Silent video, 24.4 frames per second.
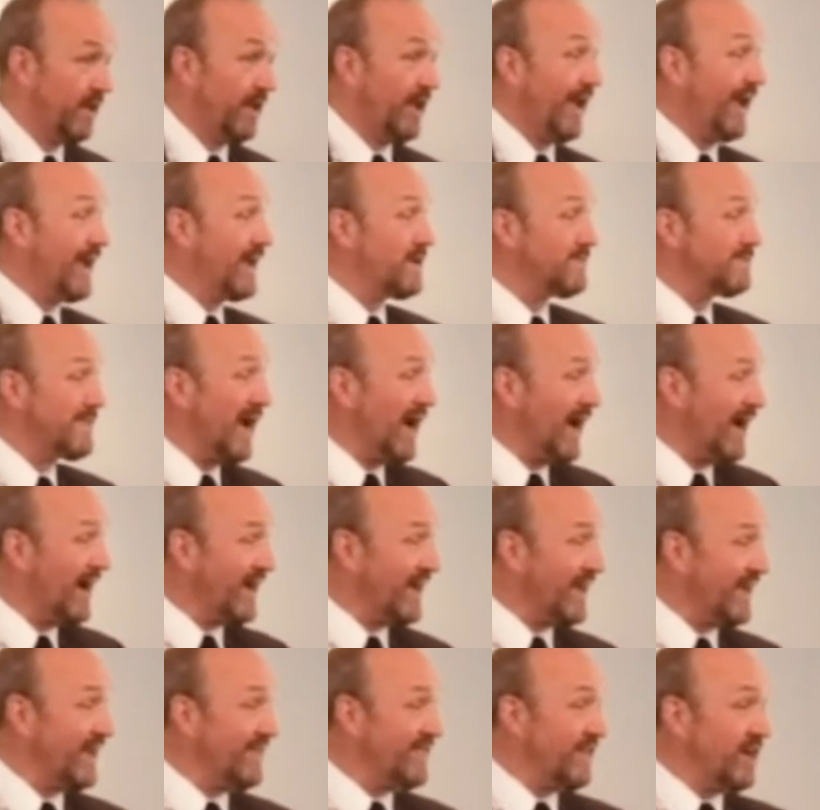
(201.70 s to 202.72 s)
In
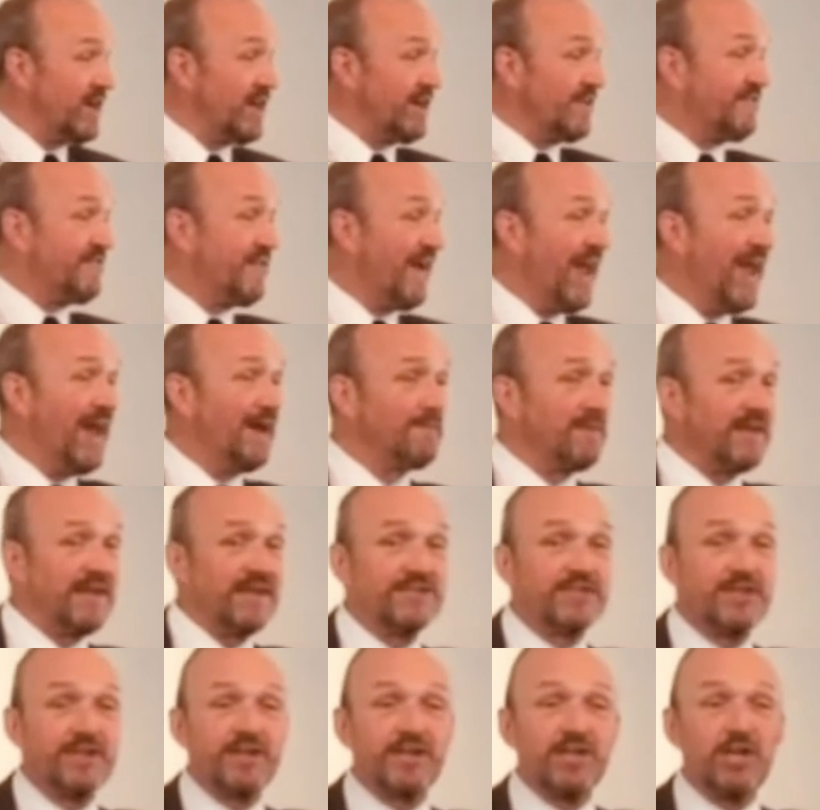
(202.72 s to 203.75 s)
America, there are
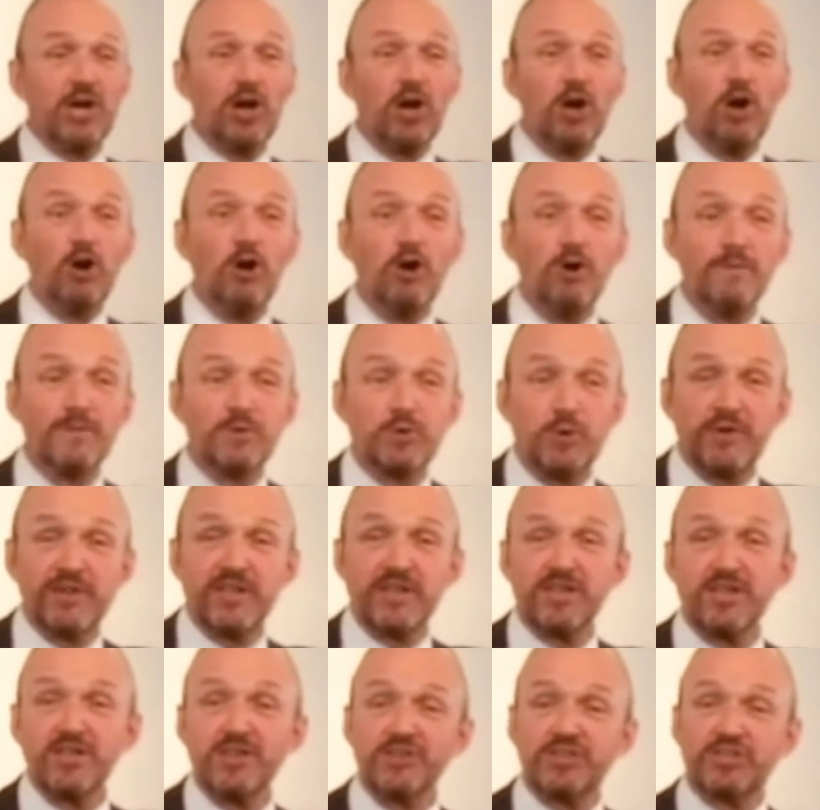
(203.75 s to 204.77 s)
families, there are homes where the
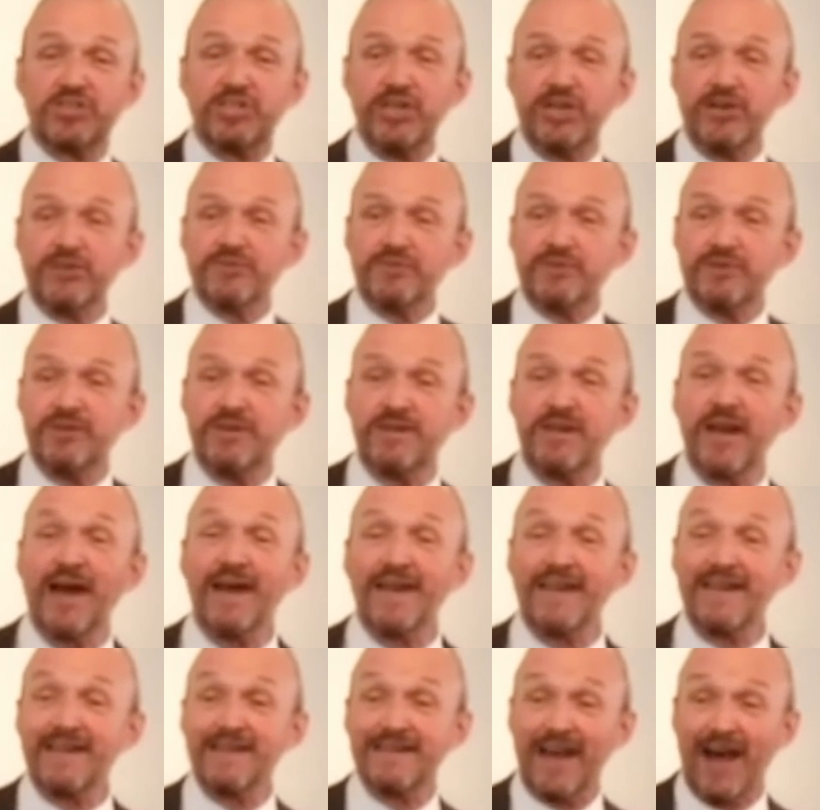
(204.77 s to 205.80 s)
little children are not
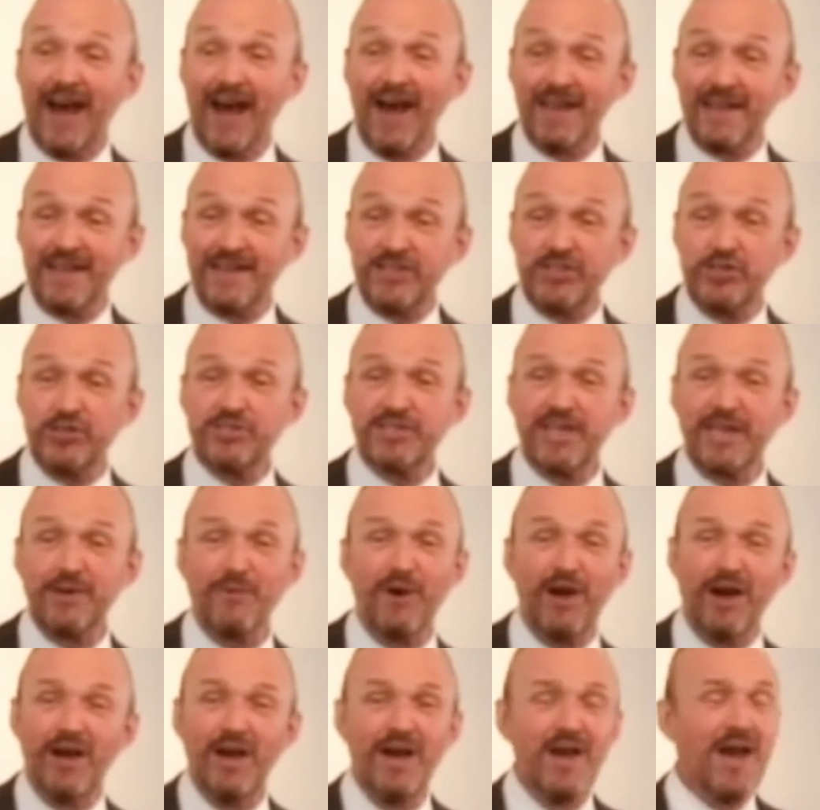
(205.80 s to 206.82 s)
acknowledged. You say,
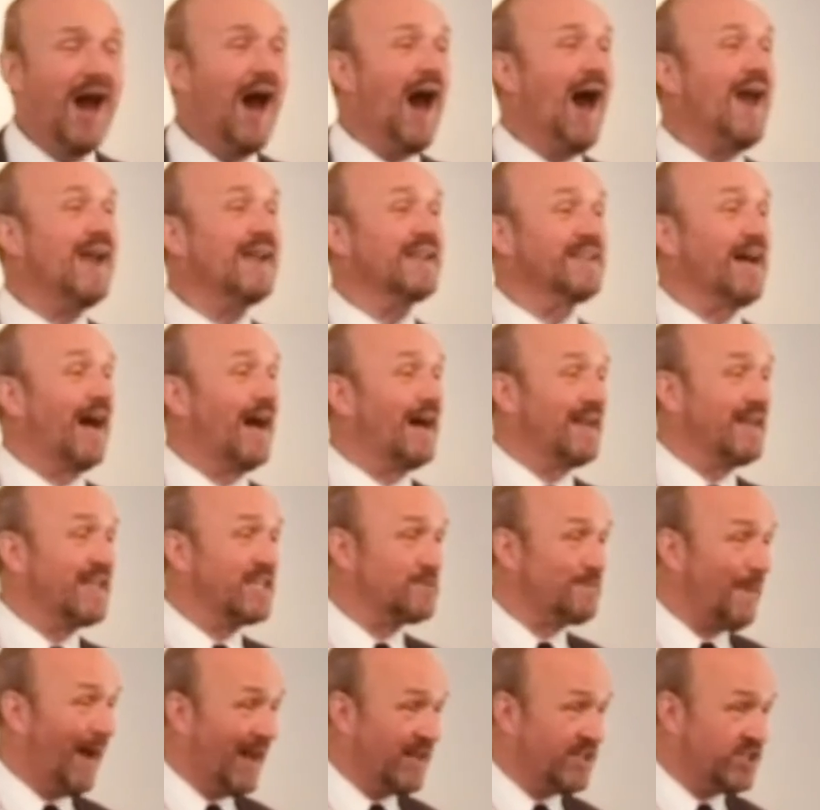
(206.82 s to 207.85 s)
well, I acknowledge
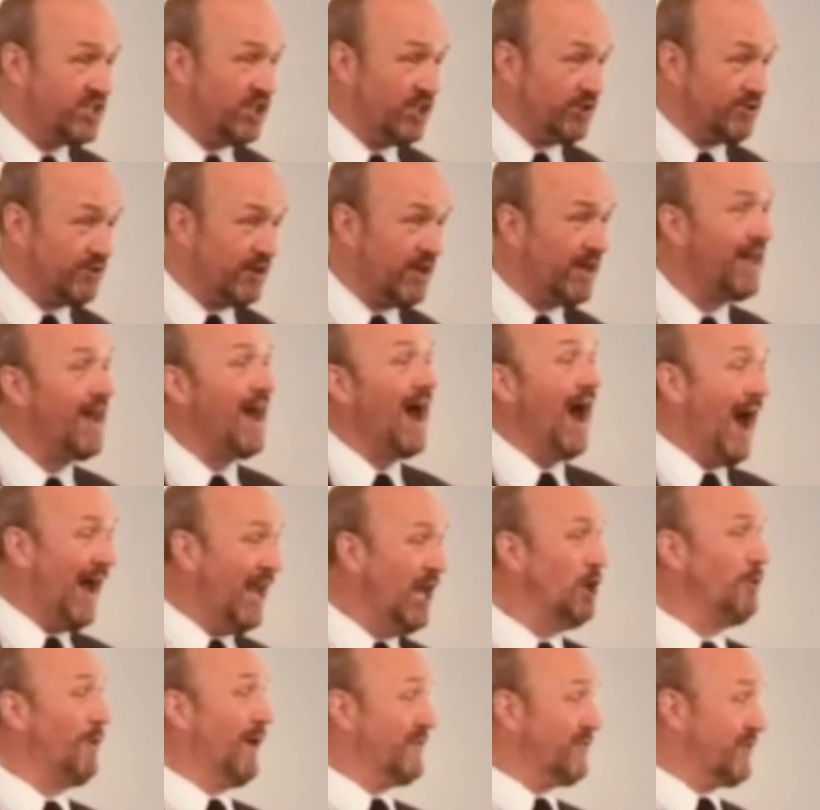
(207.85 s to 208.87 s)
my children. I
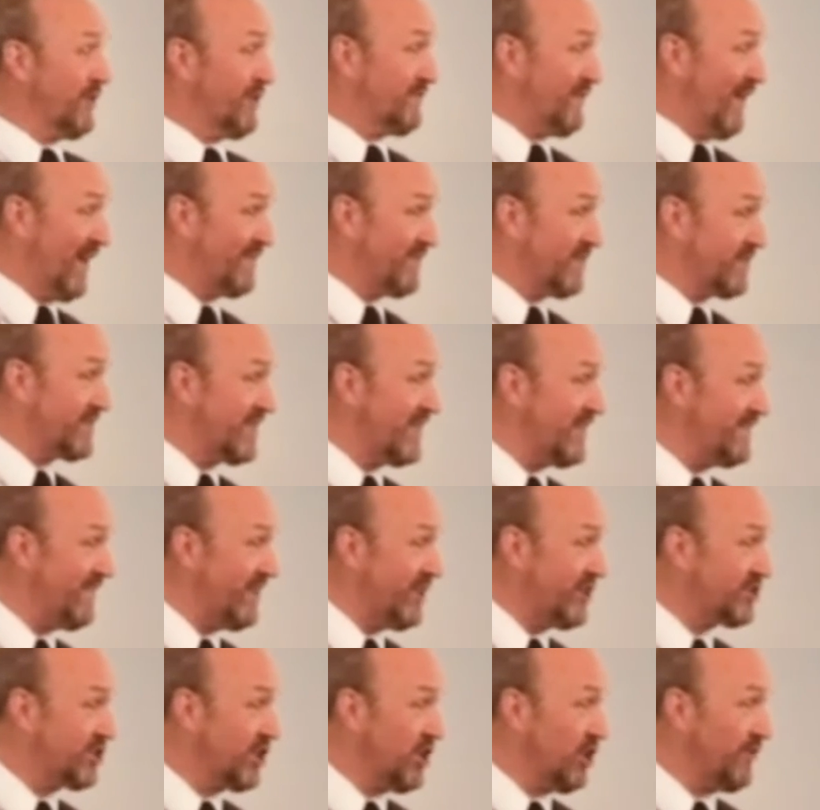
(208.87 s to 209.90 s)
know what their favorite TV
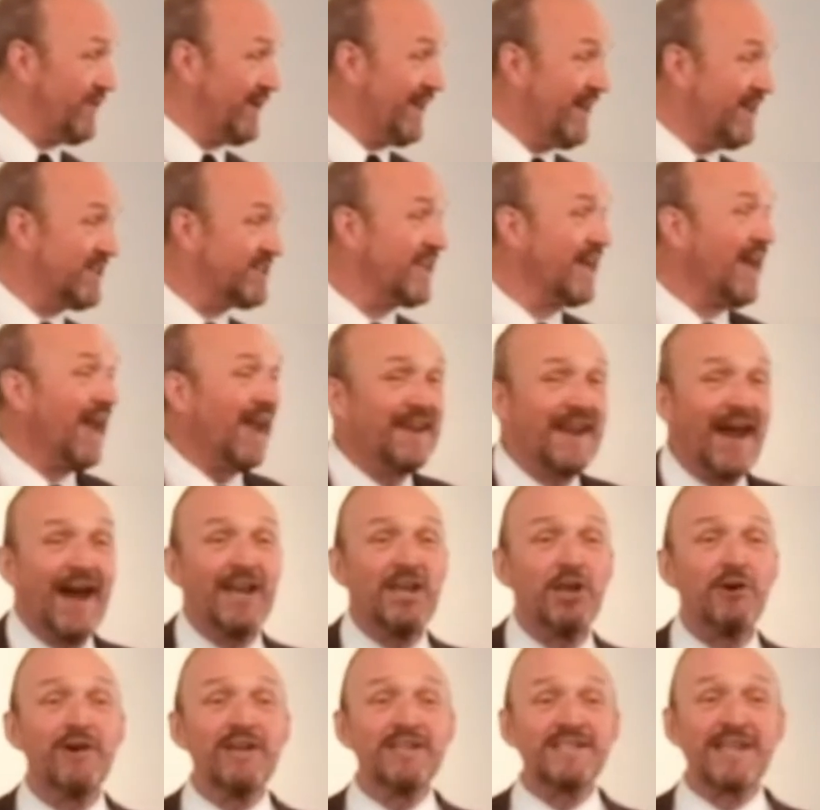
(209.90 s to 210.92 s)
show is, and I
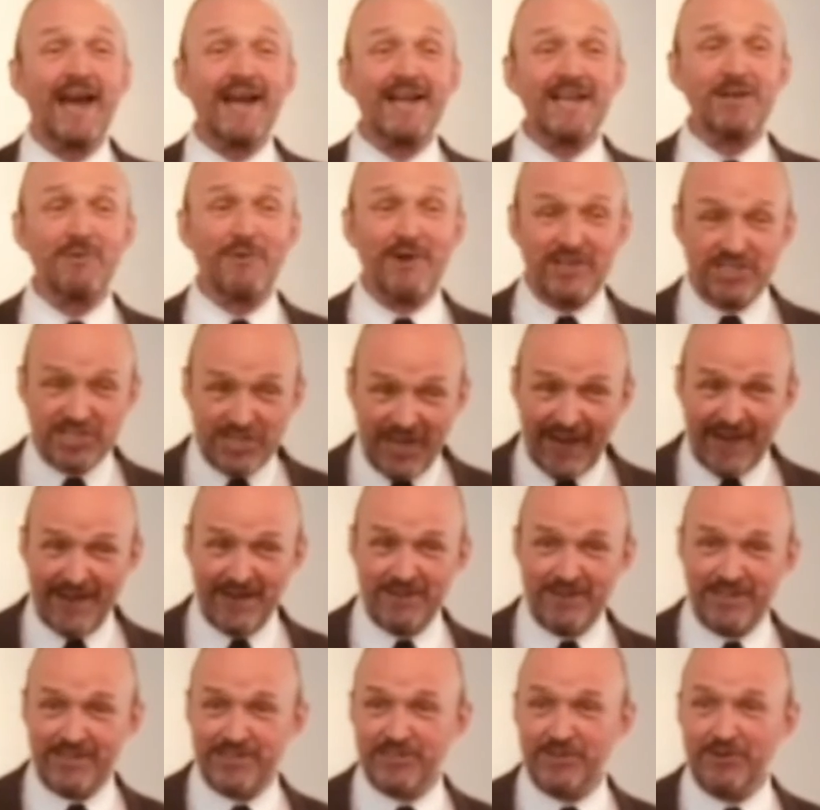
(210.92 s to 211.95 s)
know exactly what
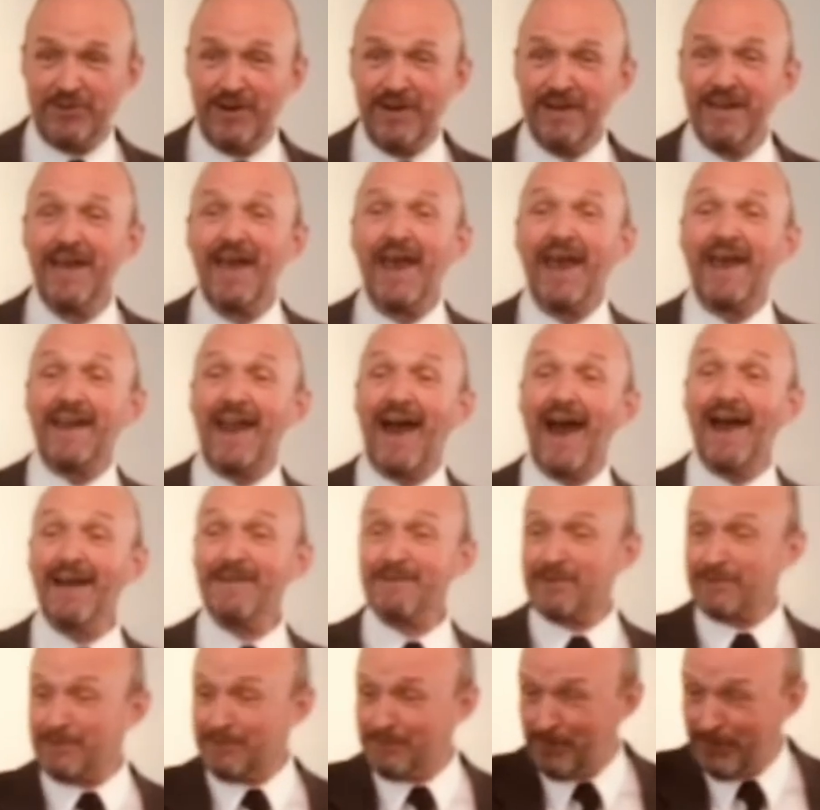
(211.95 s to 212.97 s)
channel it's on. And
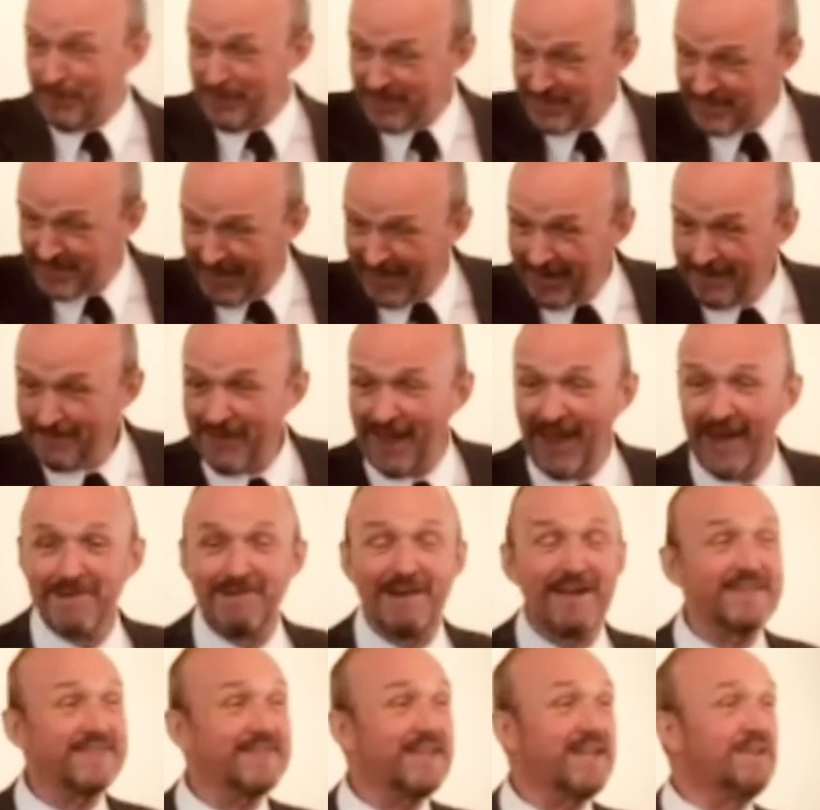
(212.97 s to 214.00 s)
I set them down
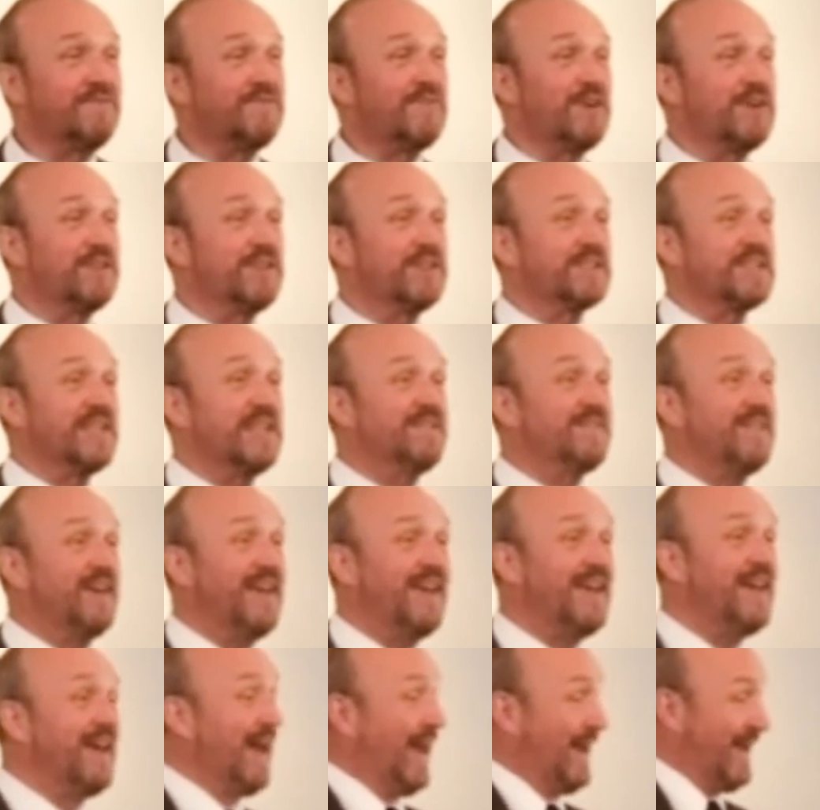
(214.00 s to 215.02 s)
right there in front of the
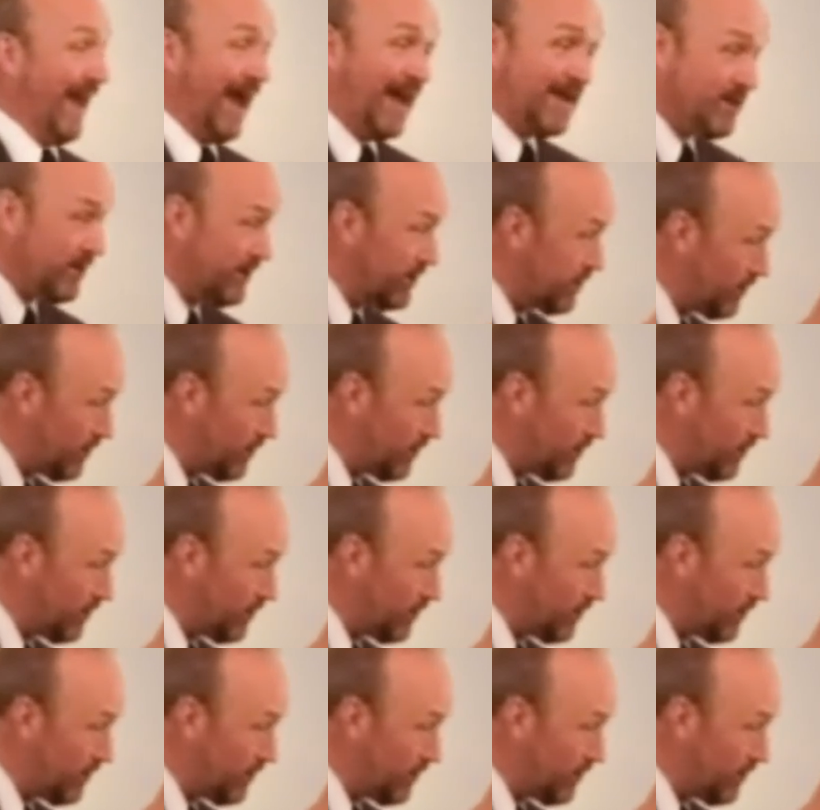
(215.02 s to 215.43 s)
TV, and I turn